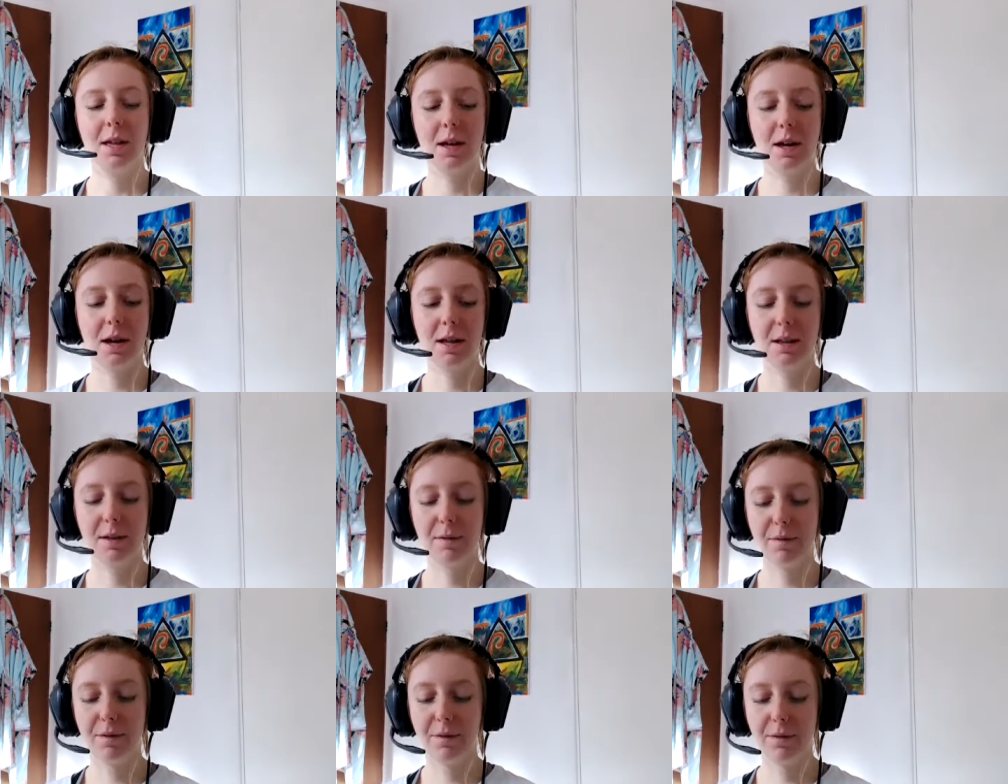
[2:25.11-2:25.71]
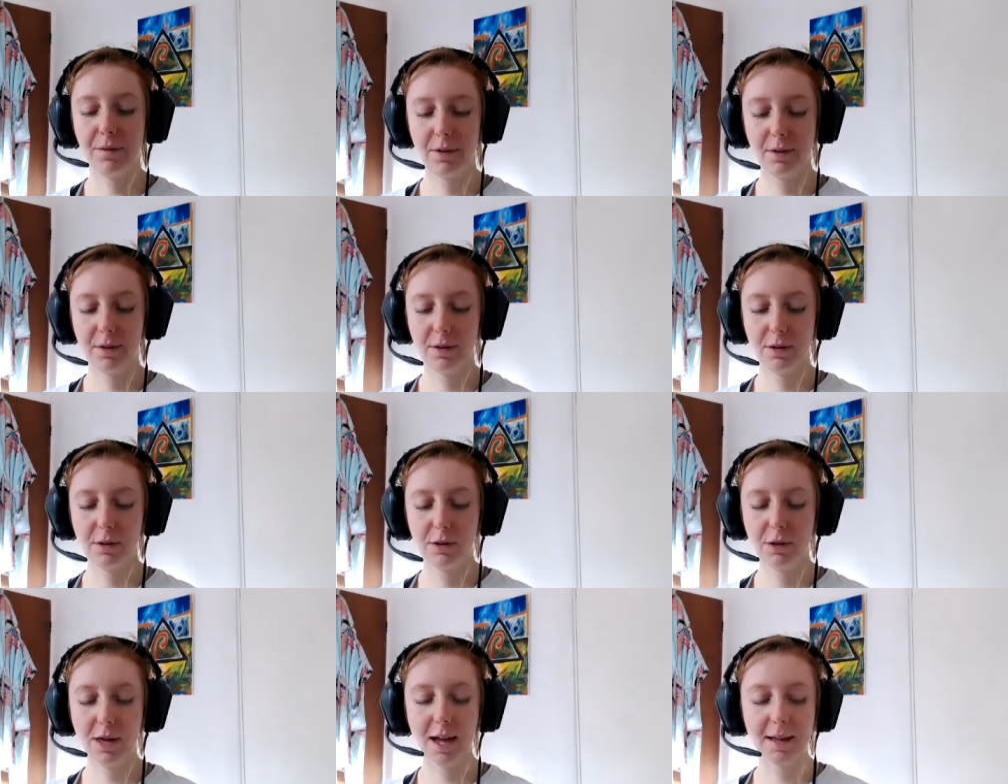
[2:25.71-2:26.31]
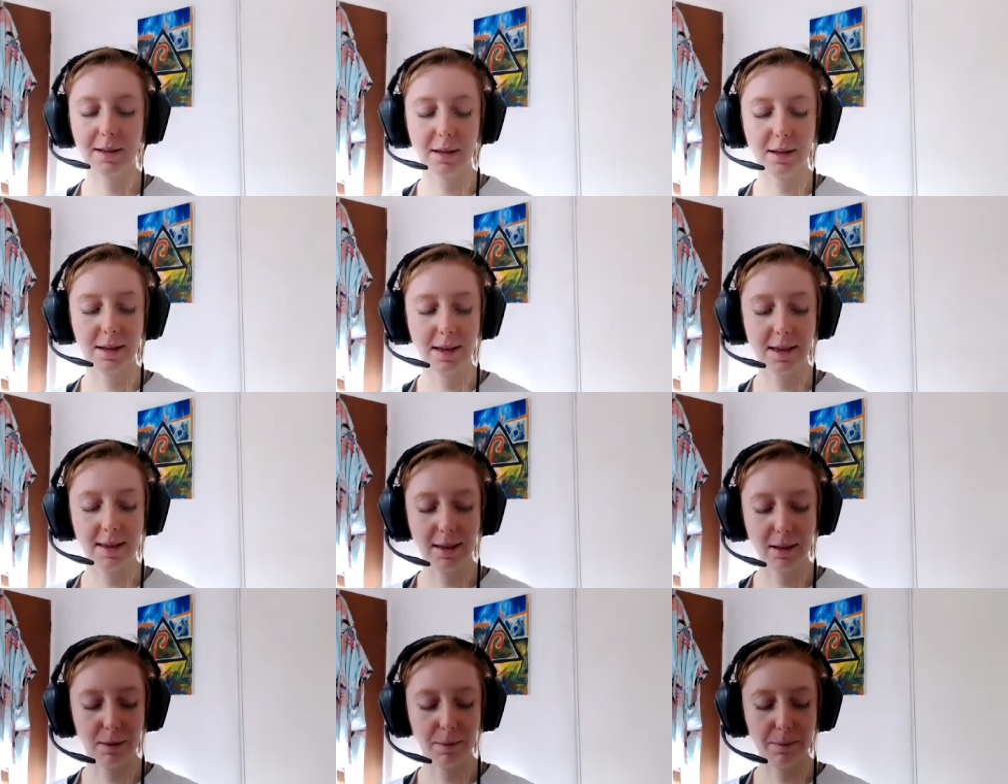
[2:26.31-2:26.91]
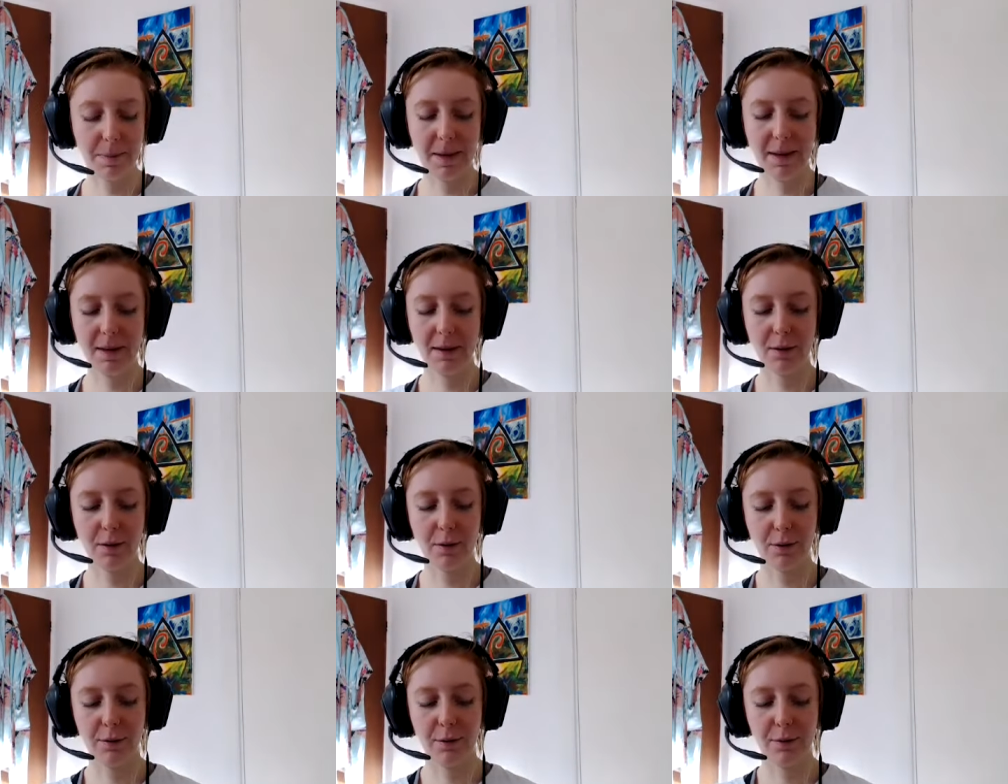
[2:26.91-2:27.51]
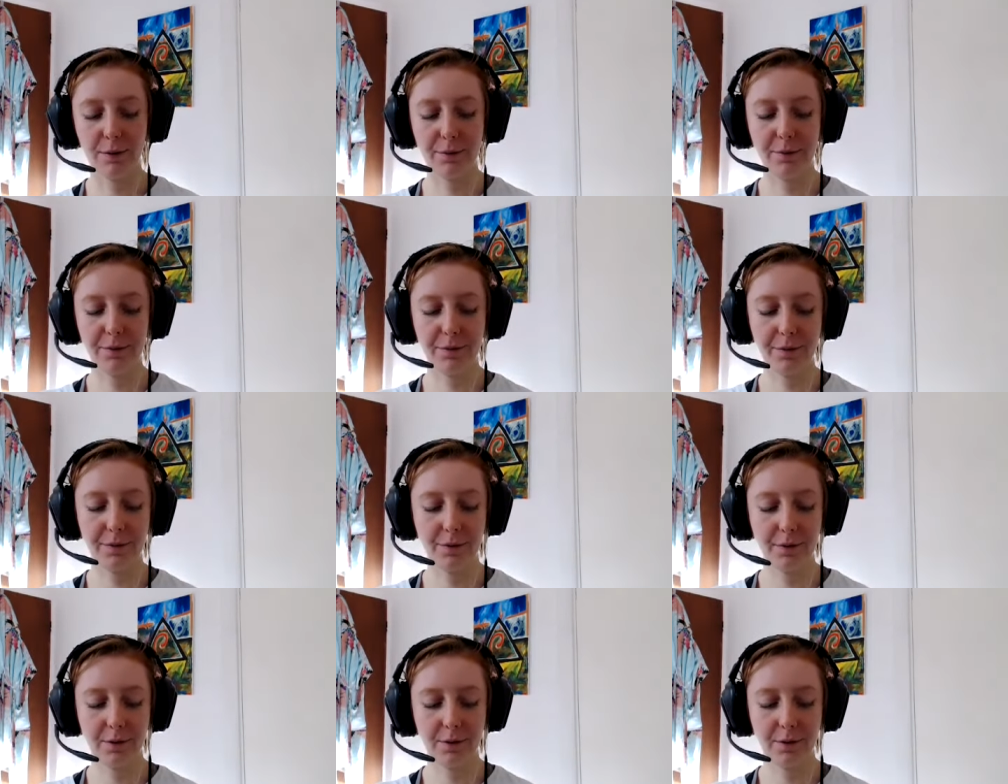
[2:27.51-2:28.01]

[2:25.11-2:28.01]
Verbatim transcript: kind of channel a little bit of